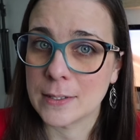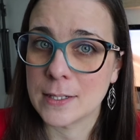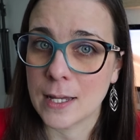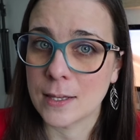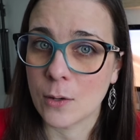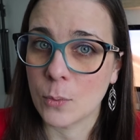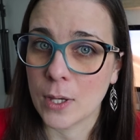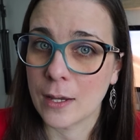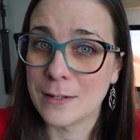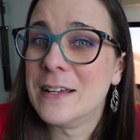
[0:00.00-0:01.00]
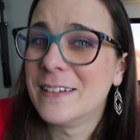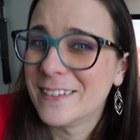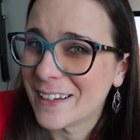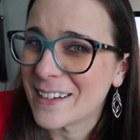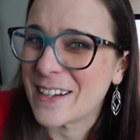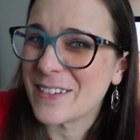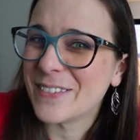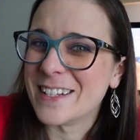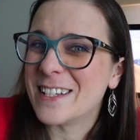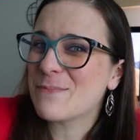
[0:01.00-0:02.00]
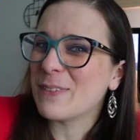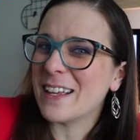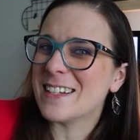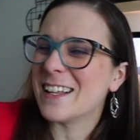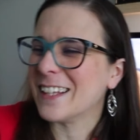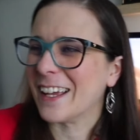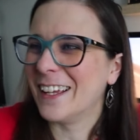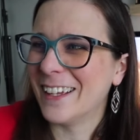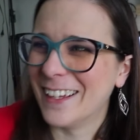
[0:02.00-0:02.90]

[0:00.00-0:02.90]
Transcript: to take that weekend off and just play Zelda.